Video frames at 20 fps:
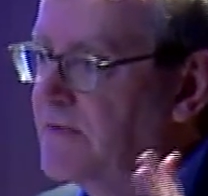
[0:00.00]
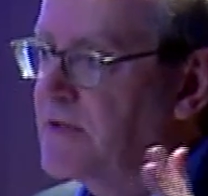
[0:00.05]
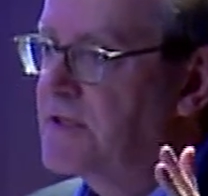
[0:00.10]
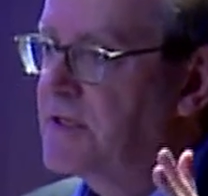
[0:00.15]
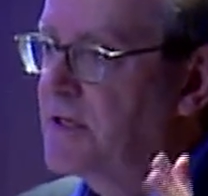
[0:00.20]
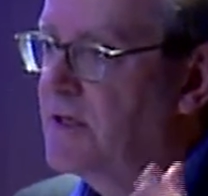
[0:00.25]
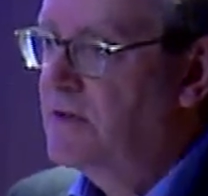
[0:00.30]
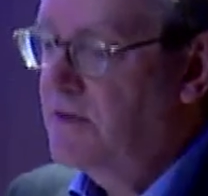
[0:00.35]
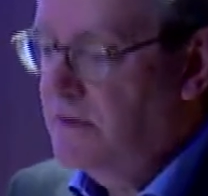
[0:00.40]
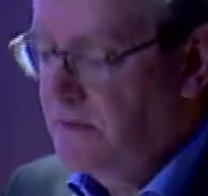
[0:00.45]
to
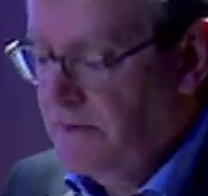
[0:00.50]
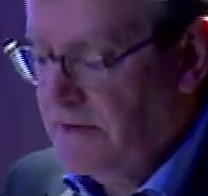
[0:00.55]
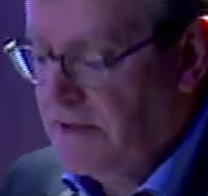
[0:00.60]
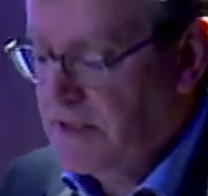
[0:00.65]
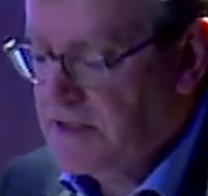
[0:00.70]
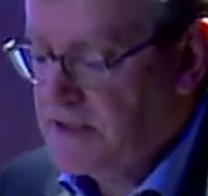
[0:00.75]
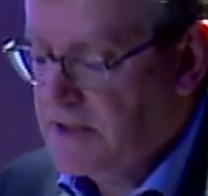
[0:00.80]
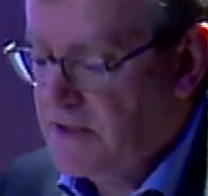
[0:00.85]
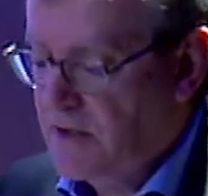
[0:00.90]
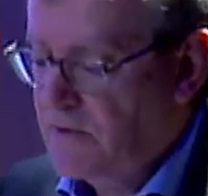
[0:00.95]
tell you.
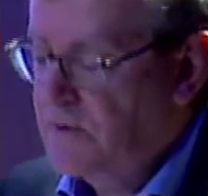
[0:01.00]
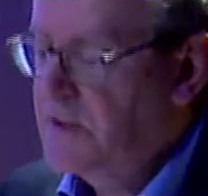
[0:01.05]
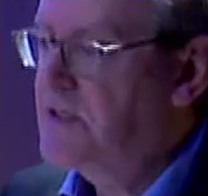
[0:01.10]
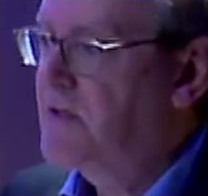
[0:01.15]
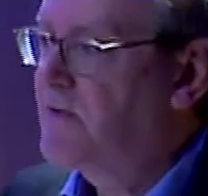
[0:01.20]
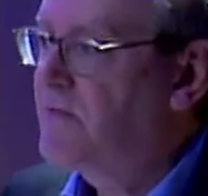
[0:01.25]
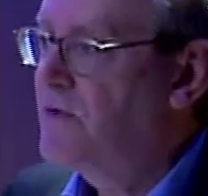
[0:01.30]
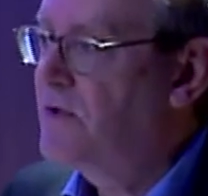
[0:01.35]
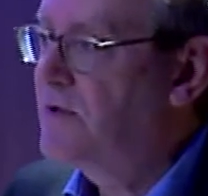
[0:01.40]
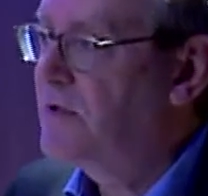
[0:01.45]
There's no
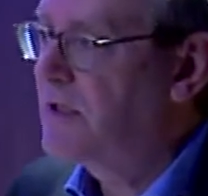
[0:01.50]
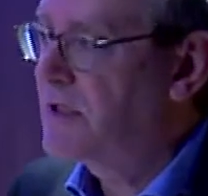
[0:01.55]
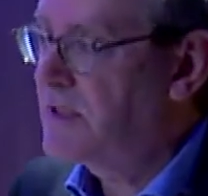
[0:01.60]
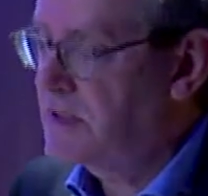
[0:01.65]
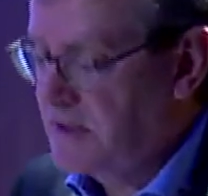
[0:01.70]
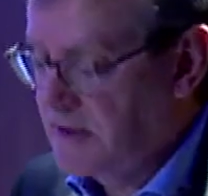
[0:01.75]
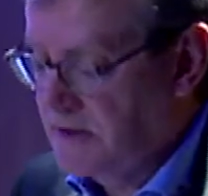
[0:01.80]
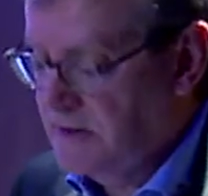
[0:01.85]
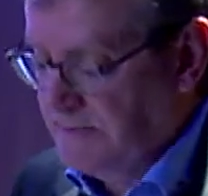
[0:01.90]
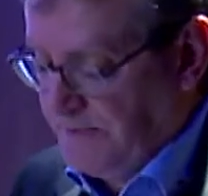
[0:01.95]
reason for you to
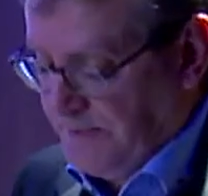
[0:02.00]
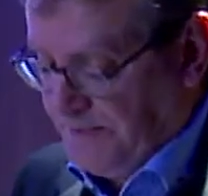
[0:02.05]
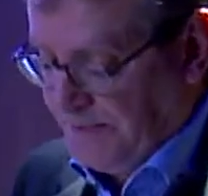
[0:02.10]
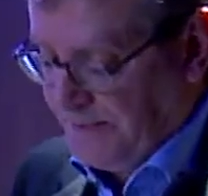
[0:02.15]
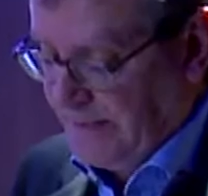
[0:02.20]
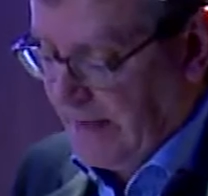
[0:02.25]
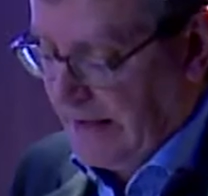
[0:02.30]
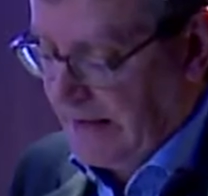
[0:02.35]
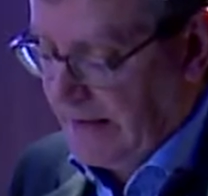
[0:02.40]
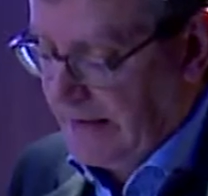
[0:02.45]
listen.
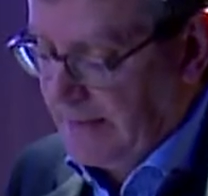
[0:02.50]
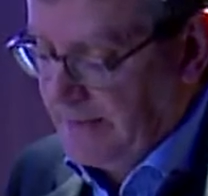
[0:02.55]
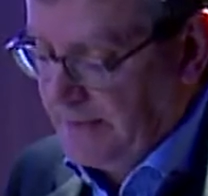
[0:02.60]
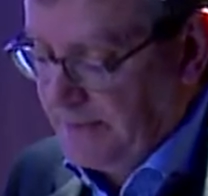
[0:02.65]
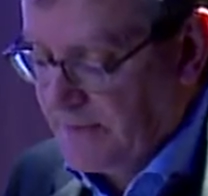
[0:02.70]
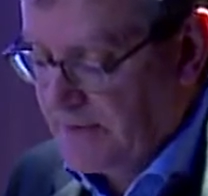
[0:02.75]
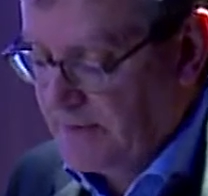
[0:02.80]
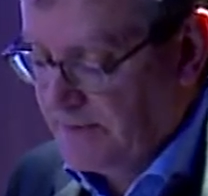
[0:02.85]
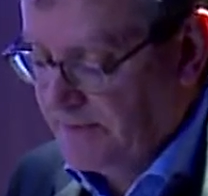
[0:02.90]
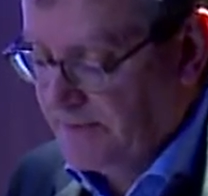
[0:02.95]

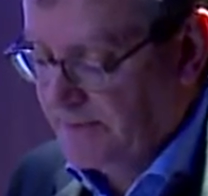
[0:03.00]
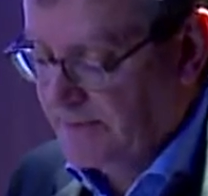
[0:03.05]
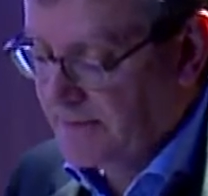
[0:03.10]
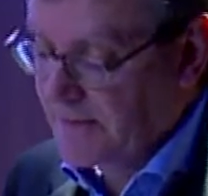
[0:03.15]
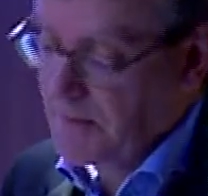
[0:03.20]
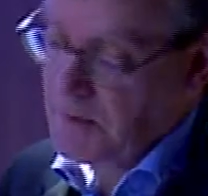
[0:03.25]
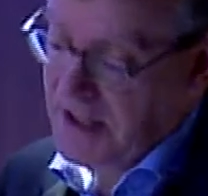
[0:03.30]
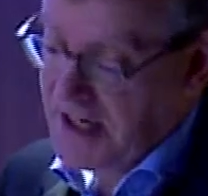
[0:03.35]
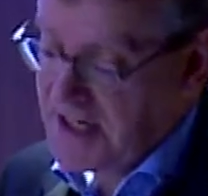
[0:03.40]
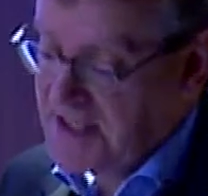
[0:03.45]

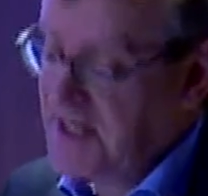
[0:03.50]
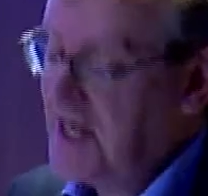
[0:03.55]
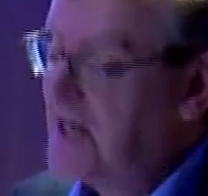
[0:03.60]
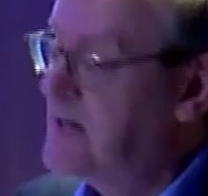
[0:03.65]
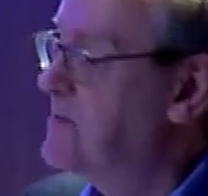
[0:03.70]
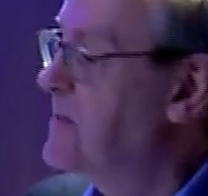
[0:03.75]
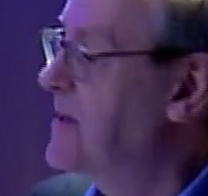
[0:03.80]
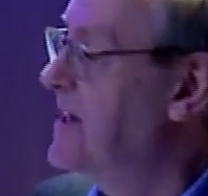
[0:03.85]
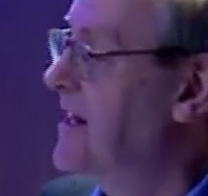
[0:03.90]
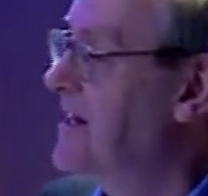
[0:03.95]
Well, there
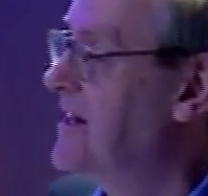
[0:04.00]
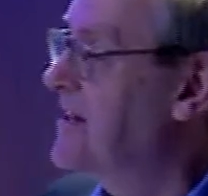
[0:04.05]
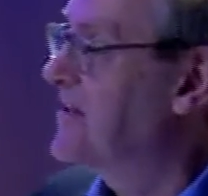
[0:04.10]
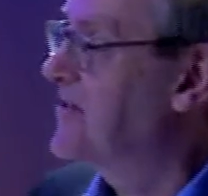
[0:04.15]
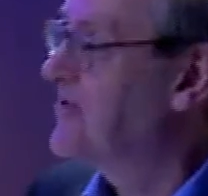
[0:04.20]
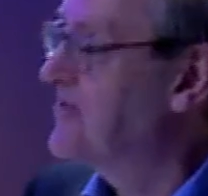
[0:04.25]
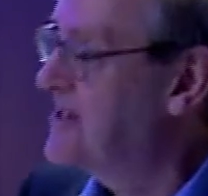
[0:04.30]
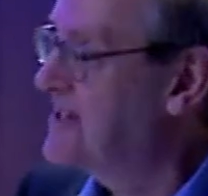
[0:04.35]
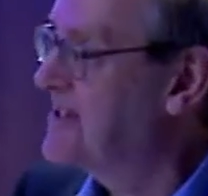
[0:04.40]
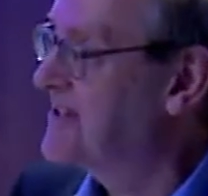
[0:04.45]
hasn't been any
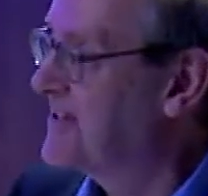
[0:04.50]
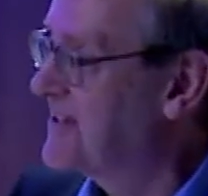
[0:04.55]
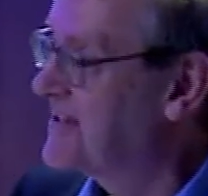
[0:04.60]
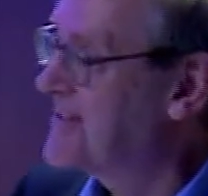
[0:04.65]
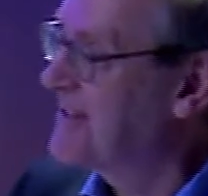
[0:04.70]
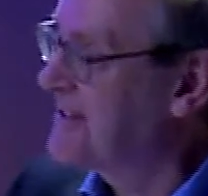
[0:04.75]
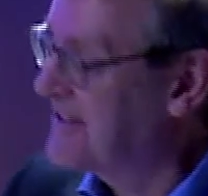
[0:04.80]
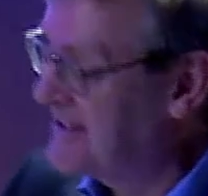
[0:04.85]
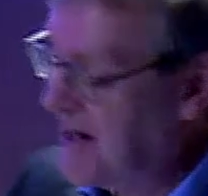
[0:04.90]
good reason to listen